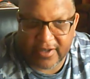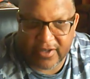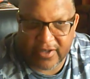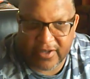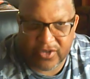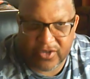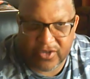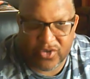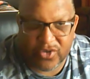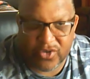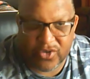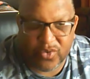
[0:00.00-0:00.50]

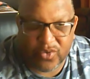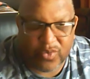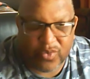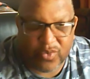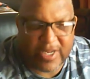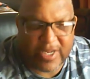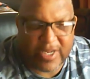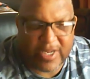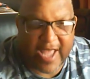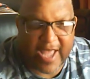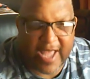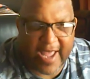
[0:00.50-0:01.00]
do
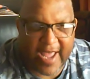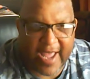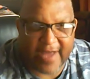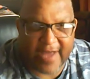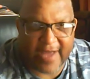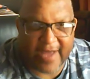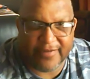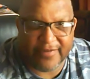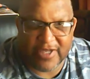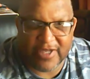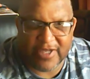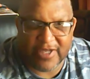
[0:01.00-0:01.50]
we
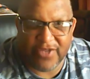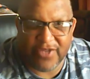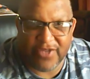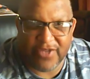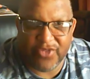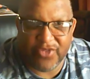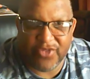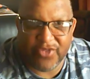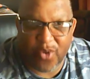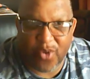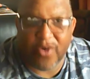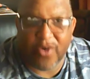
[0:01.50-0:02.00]
have the
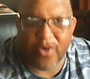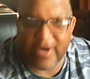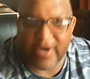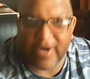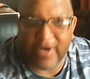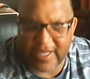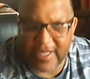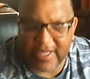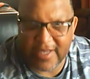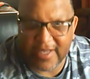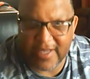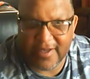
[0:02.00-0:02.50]

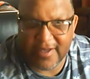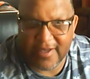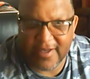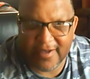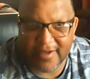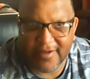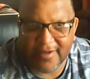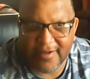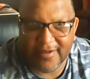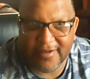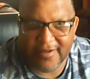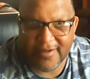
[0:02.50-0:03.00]
authority
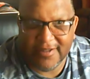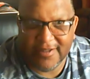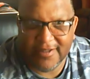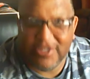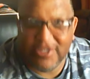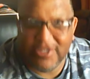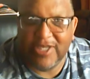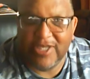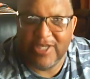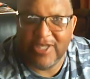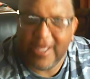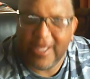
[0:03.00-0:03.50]
to
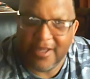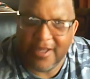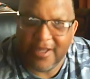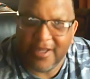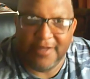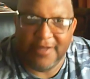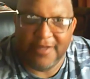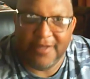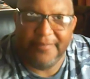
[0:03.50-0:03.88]
kill him?